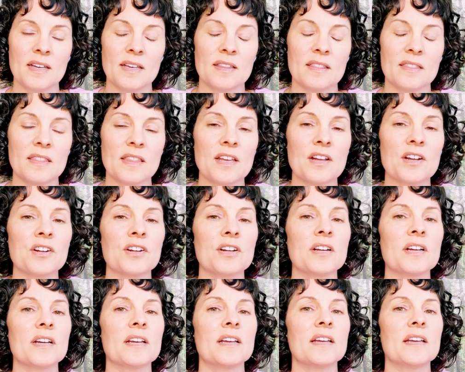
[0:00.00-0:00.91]

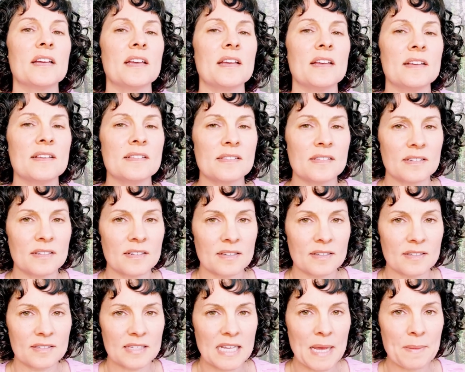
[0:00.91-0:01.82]
there is an
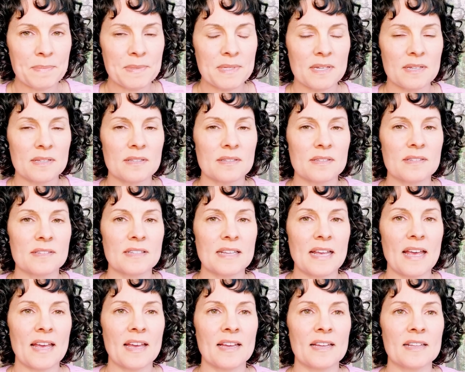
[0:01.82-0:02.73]
acceptance
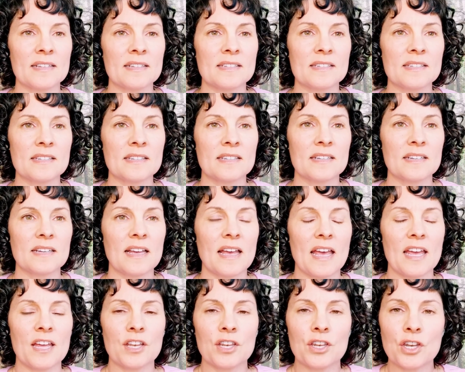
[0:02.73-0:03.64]
and
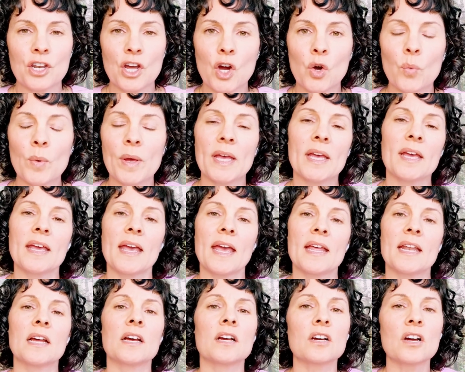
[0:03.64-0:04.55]
a knowing
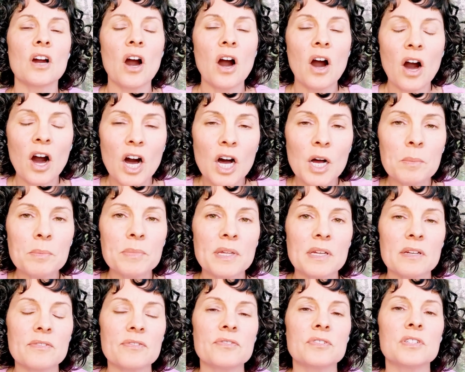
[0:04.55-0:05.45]
and a calm
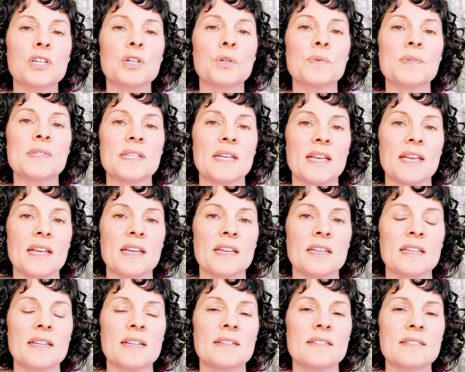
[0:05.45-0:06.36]
that flows
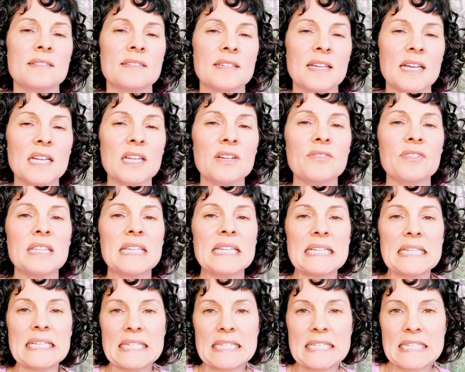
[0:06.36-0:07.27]
in instead of the
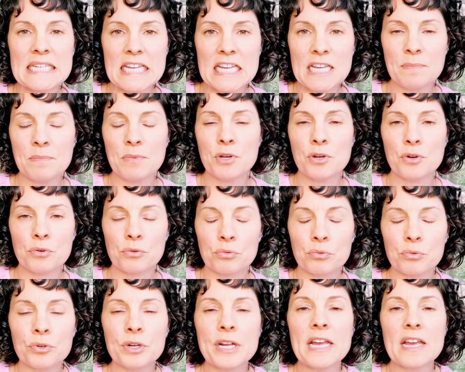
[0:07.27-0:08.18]
deep
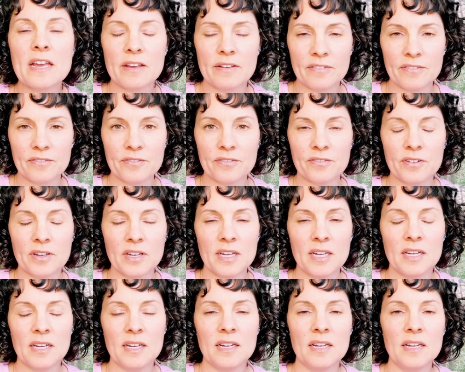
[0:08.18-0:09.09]
grief
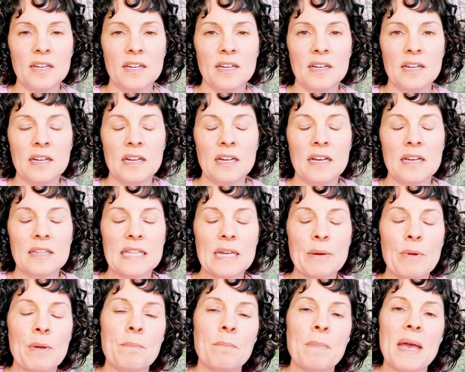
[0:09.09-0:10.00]
that
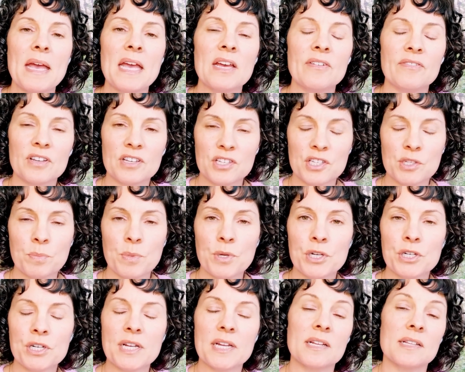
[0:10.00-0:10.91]
we may have
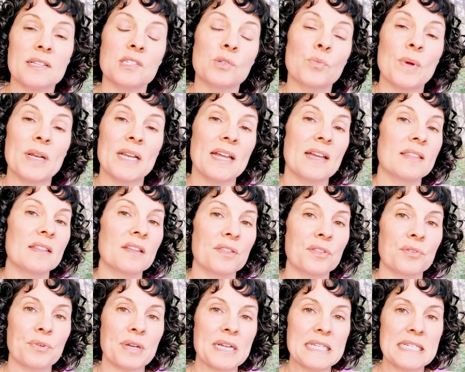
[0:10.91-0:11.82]
experienced when in the
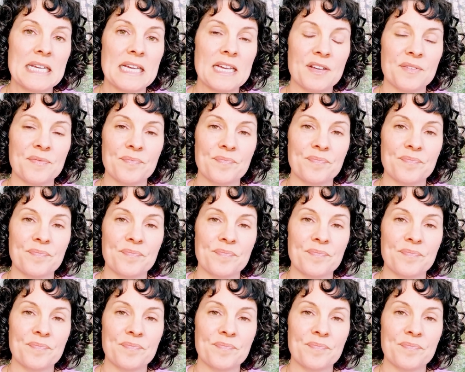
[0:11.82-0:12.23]
3D.